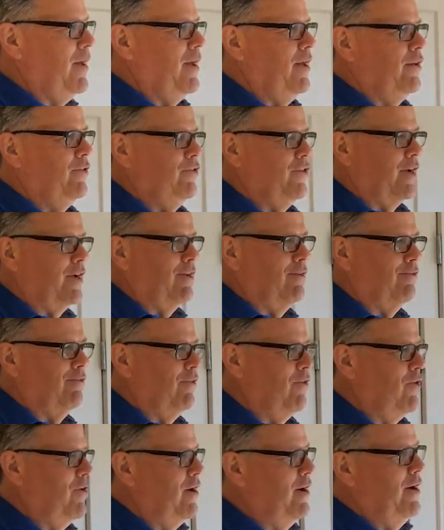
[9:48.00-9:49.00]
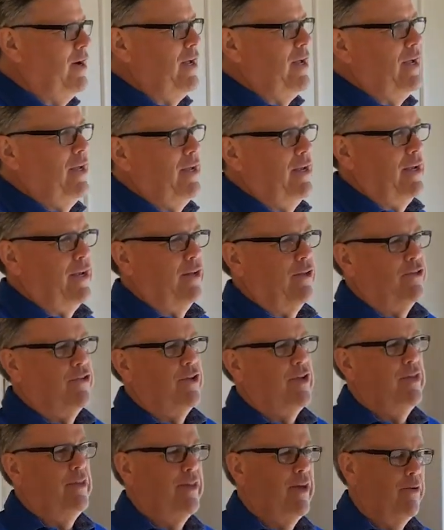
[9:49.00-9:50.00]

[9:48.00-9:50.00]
second floor. You can see that